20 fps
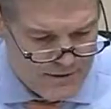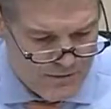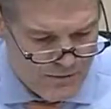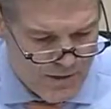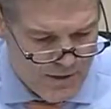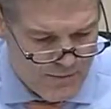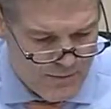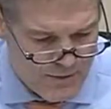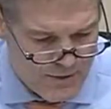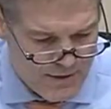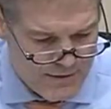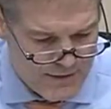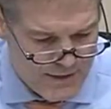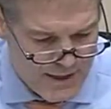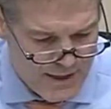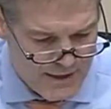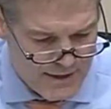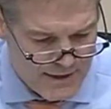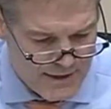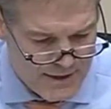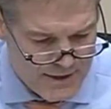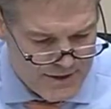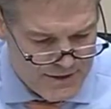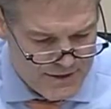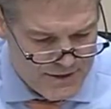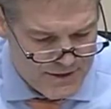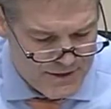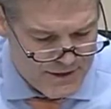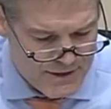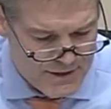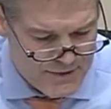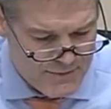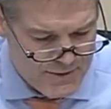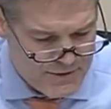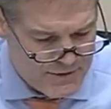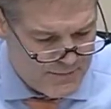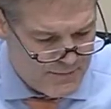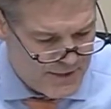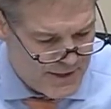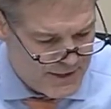corroborate the allegations against
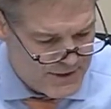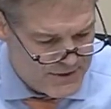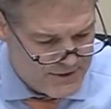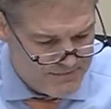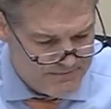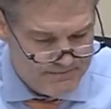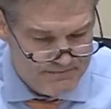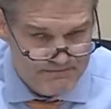Mr. Page?